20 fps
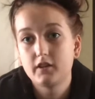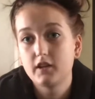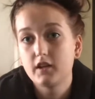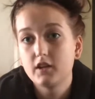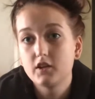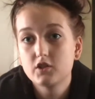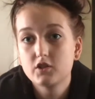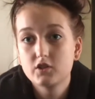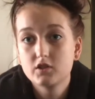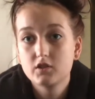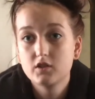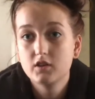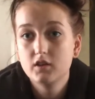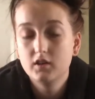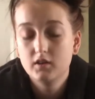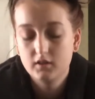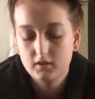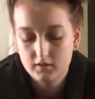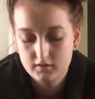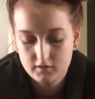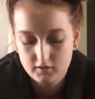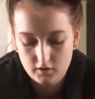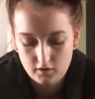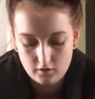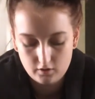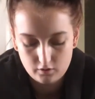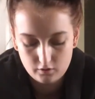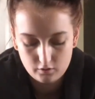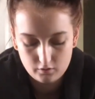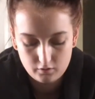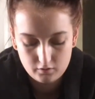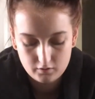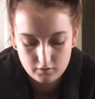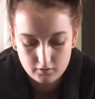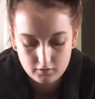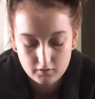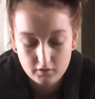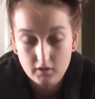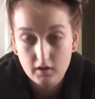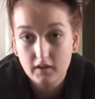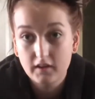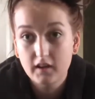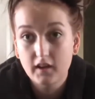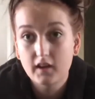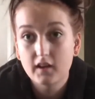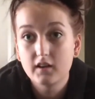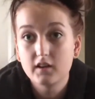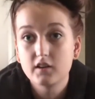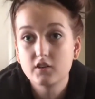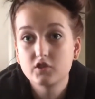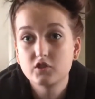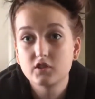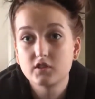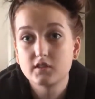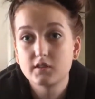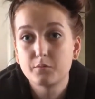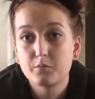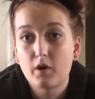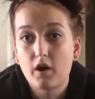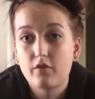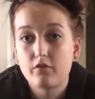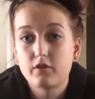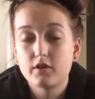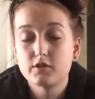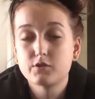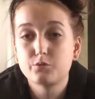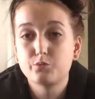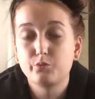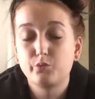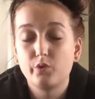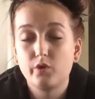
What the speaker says: leash. So again, it's just a preference